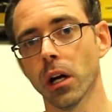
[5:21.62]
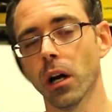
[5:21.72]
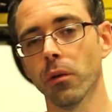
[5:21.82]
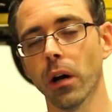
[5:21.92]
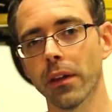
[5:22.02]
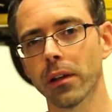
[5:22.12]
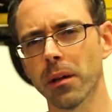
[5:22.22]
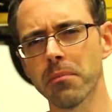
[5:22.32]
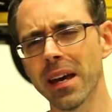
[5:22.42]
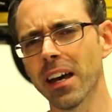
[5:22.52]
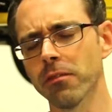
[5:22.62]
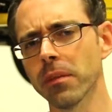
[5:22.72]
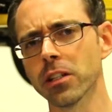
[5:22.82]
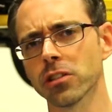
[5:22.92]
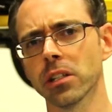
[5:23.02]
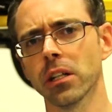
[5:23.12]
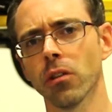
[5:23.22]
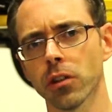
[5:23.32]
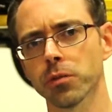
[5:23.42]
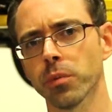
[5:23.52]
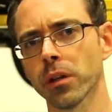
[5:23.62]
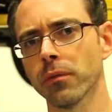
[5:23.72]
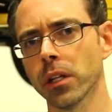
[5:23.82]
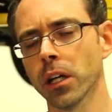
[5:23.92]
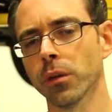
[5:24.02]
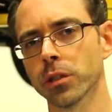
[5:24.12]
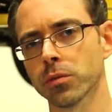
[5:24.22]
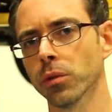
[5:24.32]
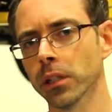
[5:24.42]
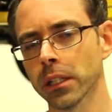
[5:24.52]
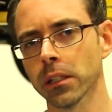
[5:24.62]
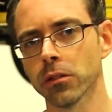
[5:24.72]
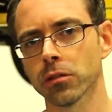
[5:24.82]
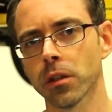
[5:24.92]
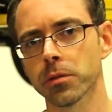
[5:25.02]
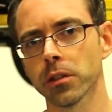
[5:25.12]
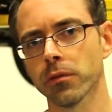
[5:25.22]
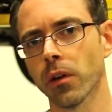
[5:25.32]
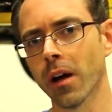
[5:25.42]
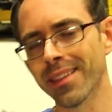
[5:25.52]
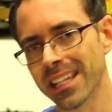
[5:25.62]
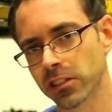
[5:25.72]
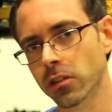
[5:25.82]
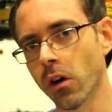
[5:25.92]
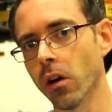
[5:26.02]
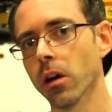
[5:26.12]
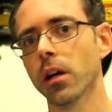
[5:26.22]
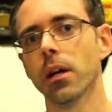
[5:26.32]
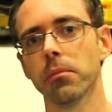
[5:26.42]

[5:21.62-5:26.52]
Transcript: I think I may have mentioned in our spring video, which we'll link in the description on this car,